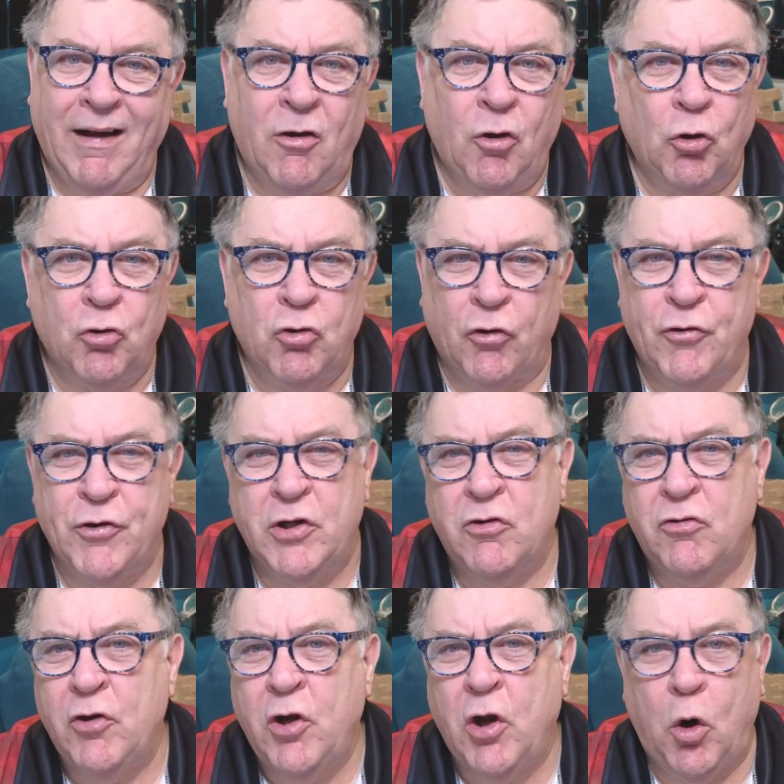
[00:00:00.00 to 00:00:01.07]
A cooked
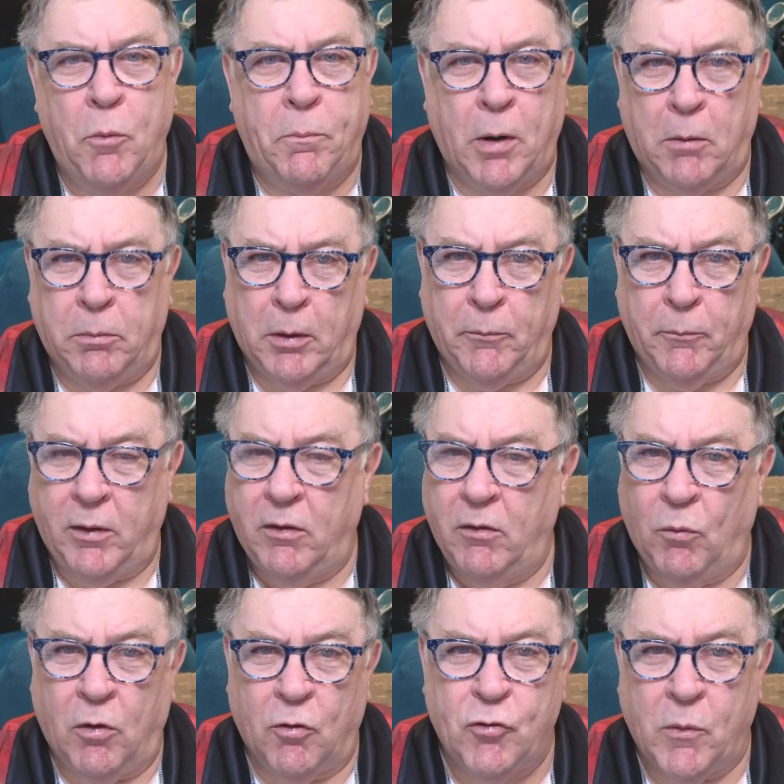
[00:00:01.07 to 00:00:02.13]
sausage is no problem
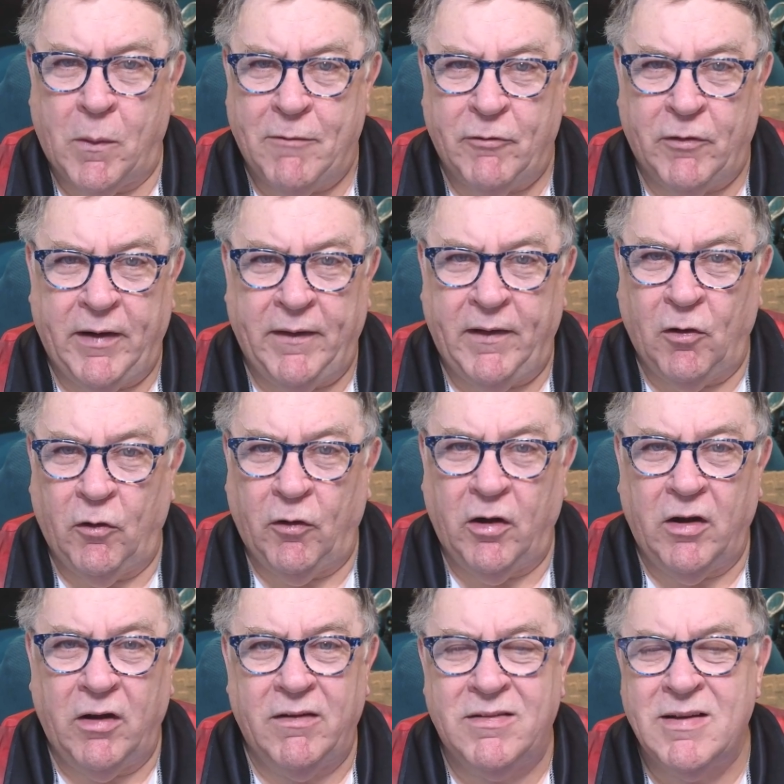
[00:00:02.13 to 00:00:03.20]
whatsoever in the
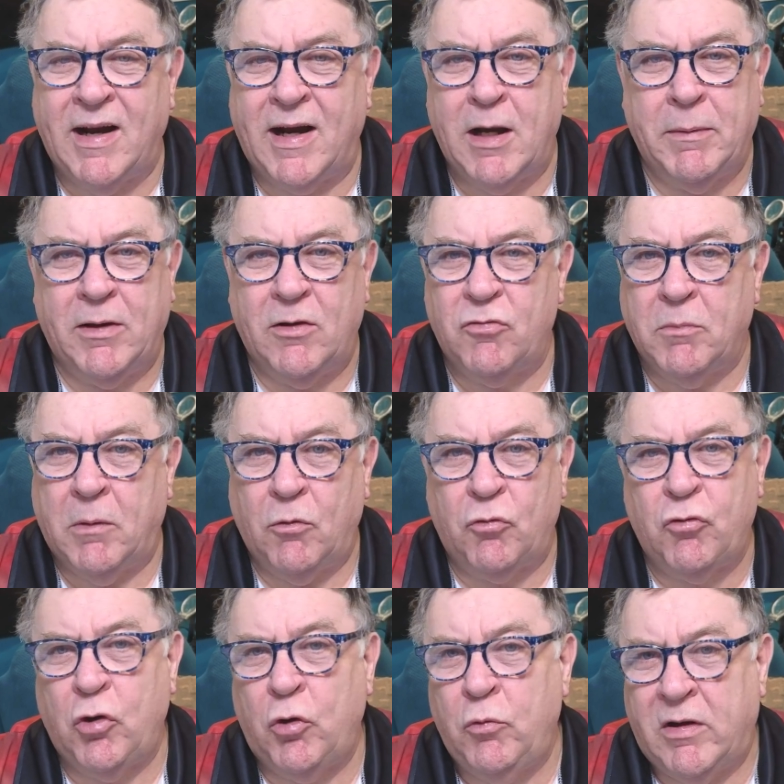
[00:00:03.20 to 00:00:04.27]
other. Tiny bit of
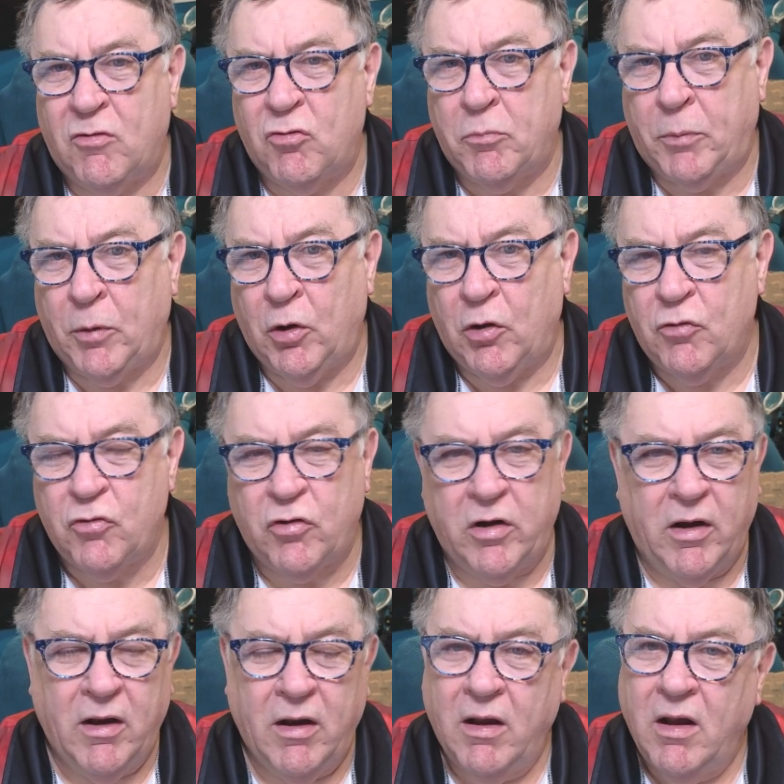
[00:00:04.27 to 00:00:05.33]
smoke, soon
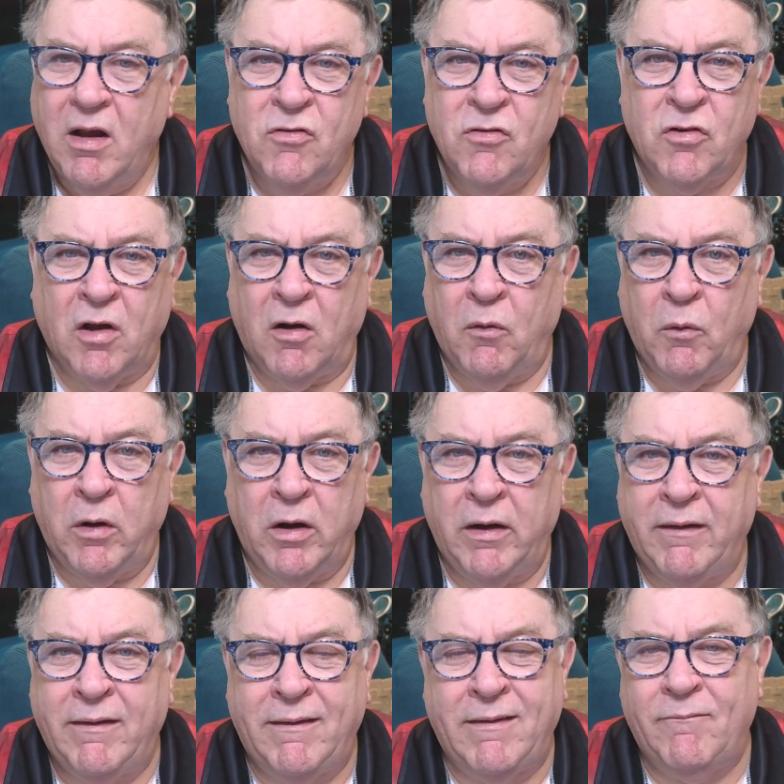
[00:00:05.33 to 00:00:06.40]
dispersed.
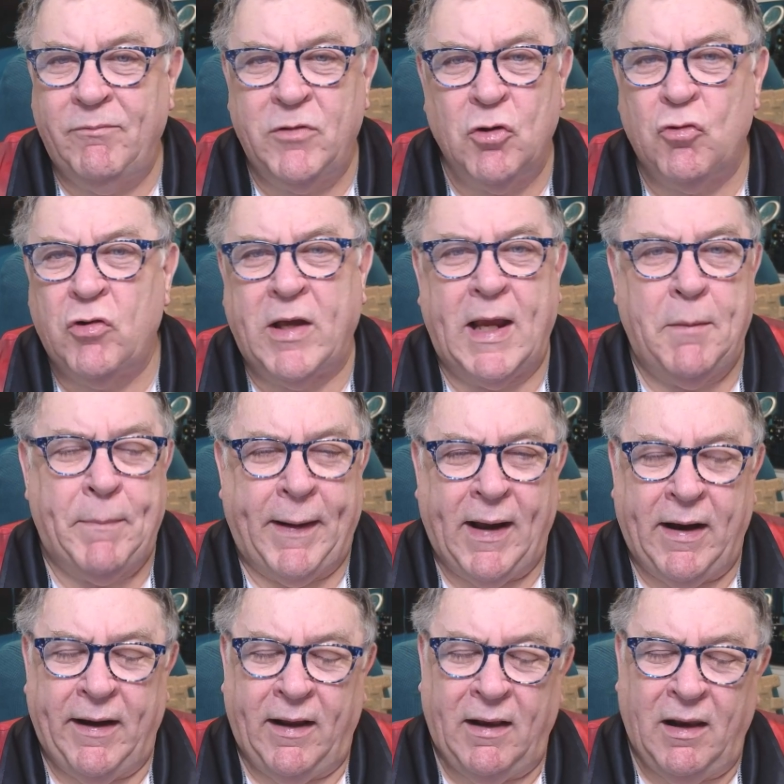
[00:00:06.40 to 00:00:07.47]
So just keep
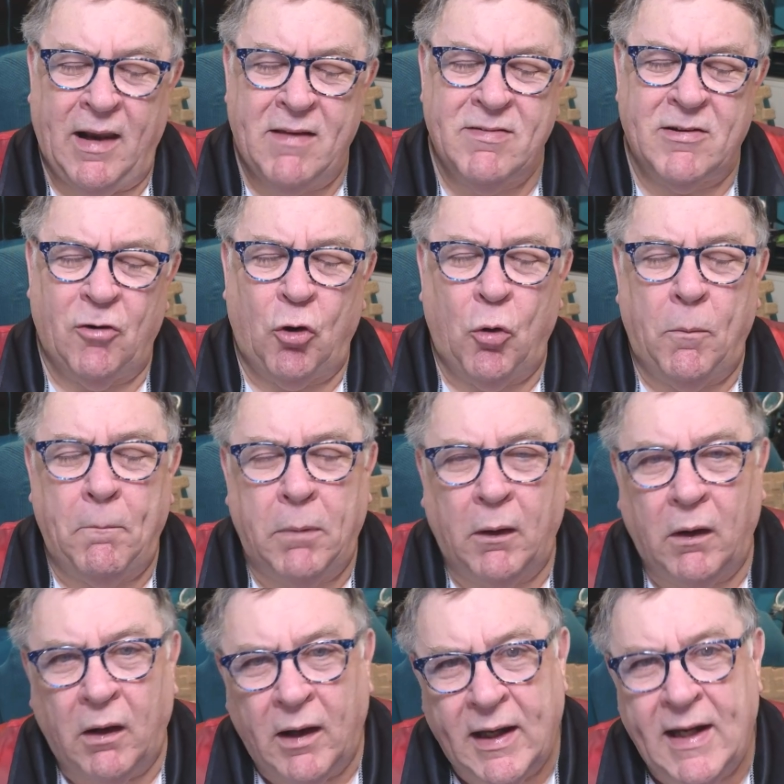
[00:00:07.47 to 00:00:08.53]
an eye on it. Unless they're
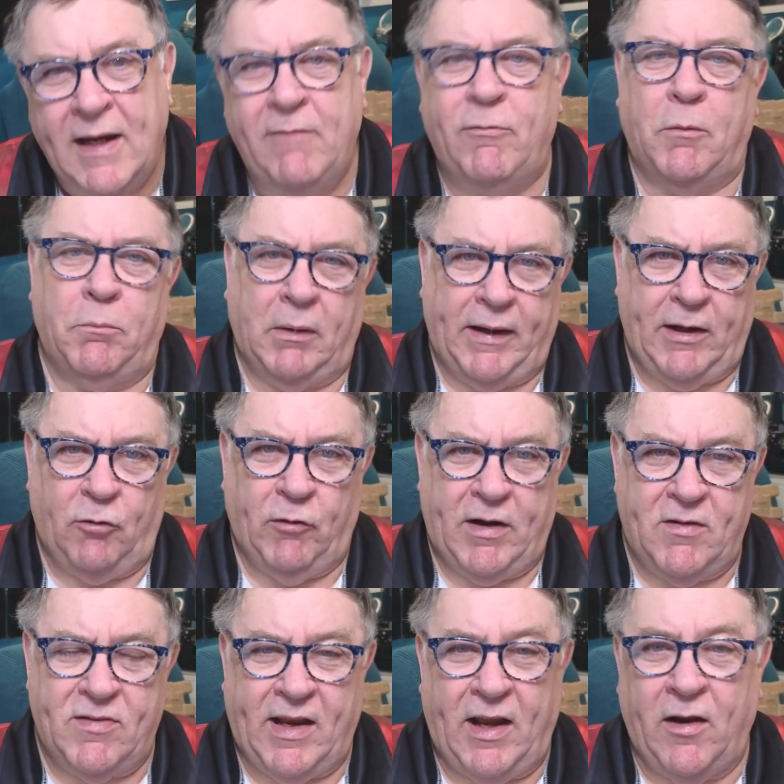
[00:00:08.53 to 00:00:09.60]
unbelievably
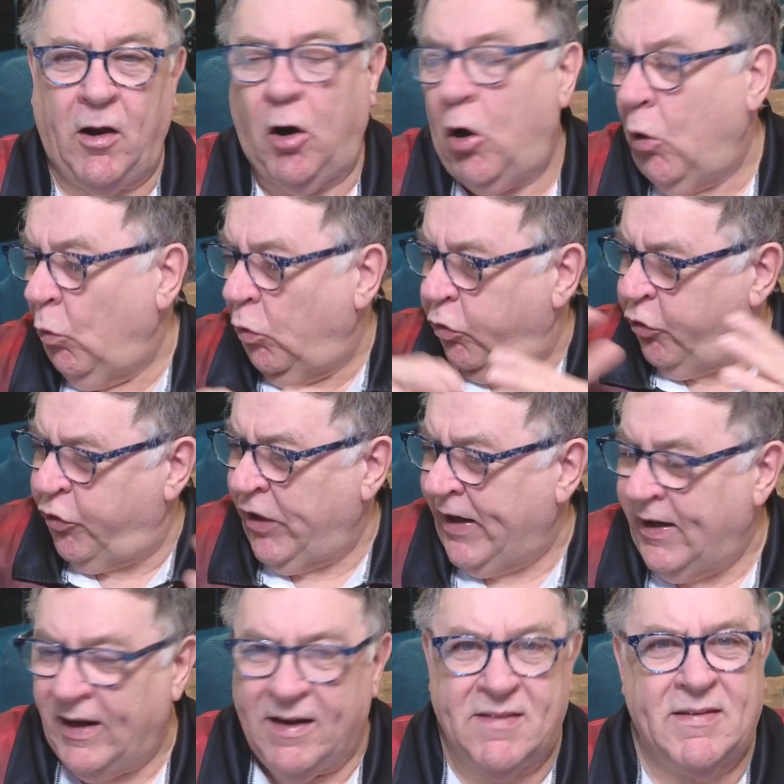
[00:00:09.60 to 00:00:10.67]
greasy and the whole
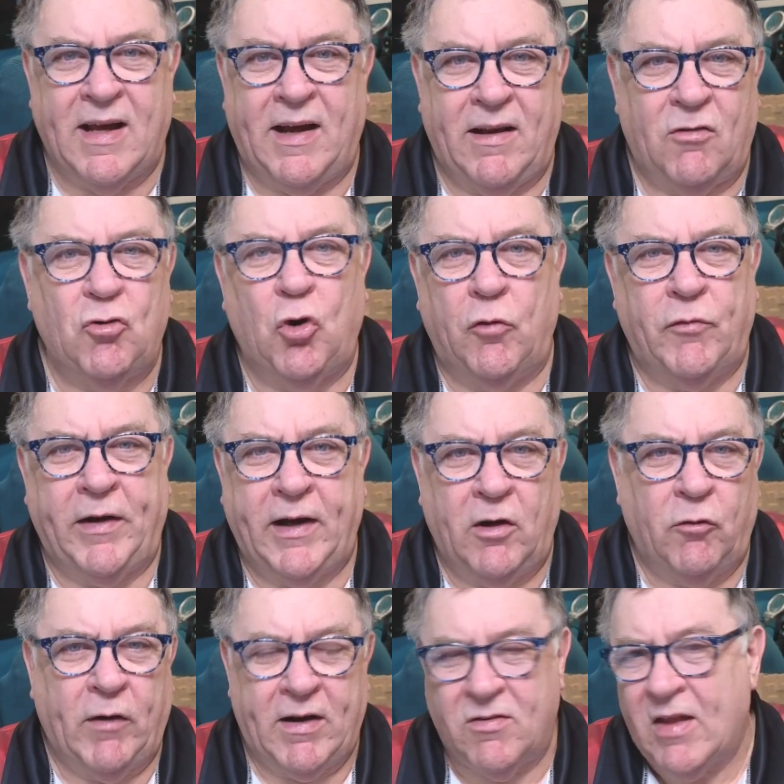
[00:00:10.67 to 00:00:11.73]
thing inside is covered
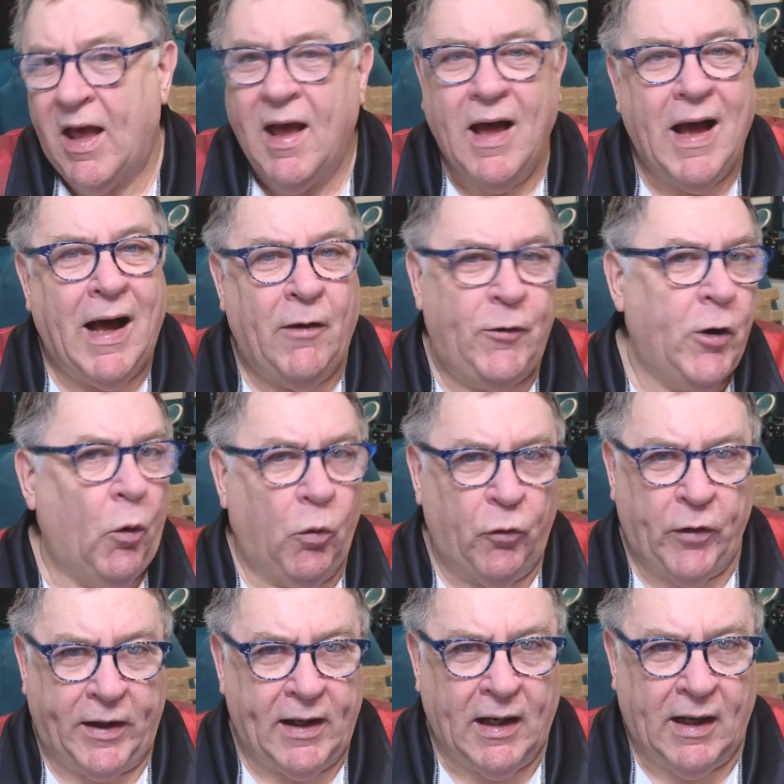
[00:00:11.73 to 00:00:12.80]
in grease, I
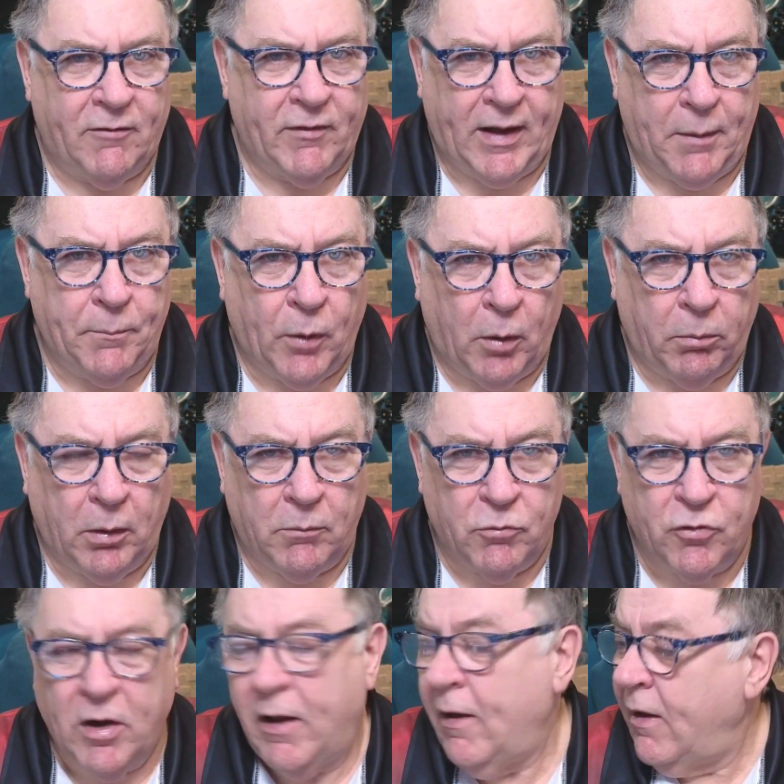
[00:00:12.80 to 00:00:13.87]
don't think you'll have any
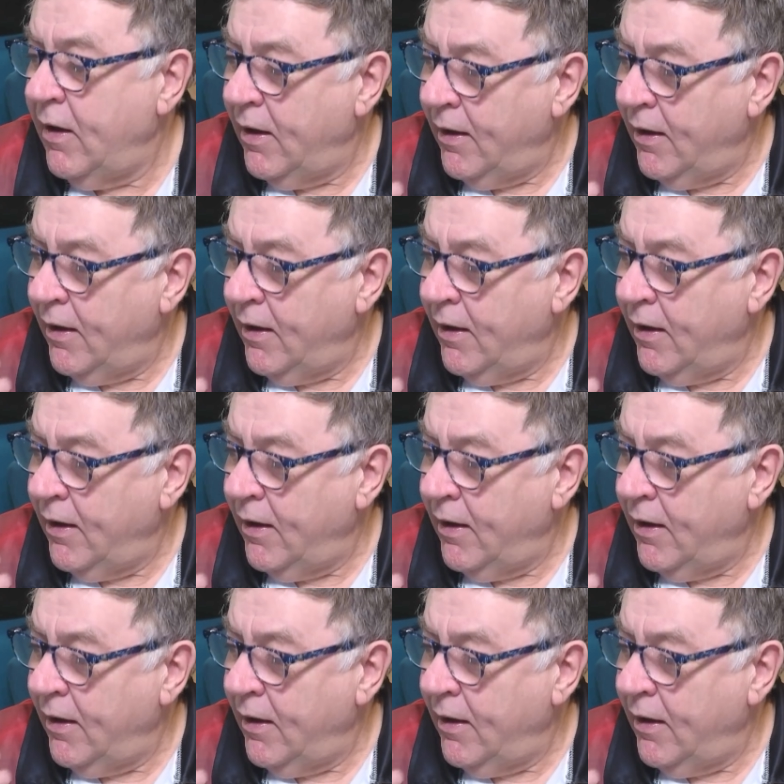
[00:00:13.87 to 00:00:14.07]
problems.